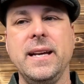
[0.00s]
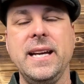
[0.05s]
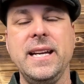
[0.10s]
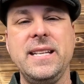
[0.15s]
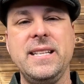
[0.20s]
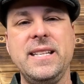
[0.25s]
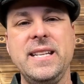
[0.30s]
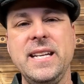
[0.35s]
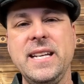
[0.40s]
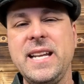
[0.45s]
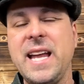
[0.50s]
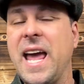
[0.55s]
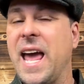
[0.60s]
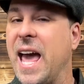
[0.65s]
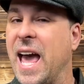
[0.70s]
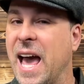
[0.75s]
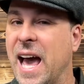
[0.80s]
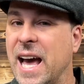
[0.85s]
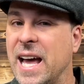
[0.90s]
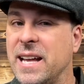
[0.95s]
It did
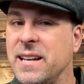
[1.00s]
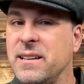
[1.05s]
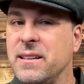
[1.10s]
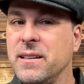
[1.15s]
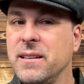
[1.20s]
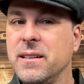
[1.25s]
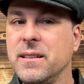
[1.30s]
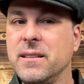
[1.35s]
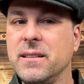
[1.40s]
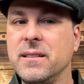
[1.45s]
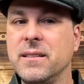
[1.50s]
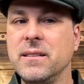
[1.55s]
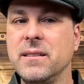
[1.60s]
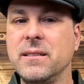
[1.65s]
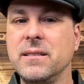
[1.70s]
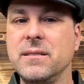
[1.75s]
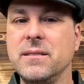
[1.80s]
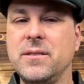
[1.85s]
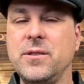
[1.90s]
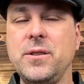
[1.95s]
add
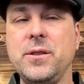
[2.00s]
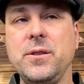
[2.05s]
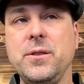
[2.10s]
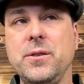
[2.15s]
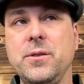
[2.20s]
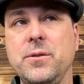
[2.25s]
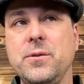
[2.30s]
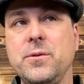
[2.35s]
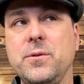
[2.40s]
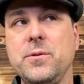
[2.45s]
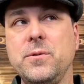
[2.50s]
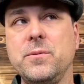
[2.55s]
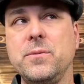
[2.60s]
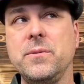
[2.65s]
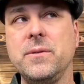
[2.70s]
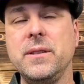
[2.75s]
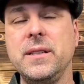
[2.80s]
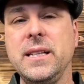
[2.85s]
to